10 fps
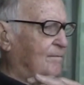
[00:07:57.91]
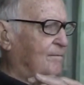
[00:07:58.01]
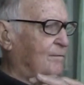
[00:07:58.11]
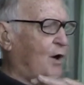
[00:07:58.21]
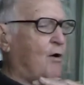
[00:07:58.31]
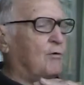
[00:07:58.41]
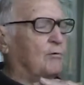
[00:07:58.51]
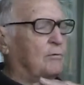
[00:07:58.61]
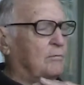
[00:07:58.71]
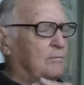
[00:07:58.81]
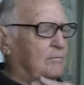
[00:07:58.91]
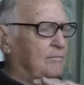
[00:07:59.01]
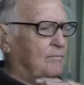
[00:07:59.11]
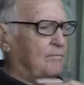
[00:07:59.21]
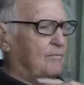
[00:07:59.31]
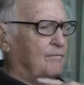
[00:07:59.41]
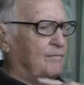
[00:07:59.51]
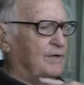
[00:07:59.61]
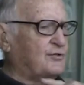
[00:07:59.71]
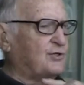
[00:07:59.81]
No,
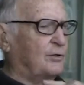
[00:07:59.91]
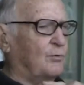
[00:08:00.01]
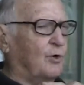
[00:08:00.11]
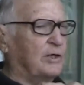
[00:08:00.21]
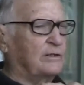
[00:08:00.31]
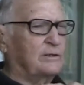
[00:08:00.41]
they're still awarded.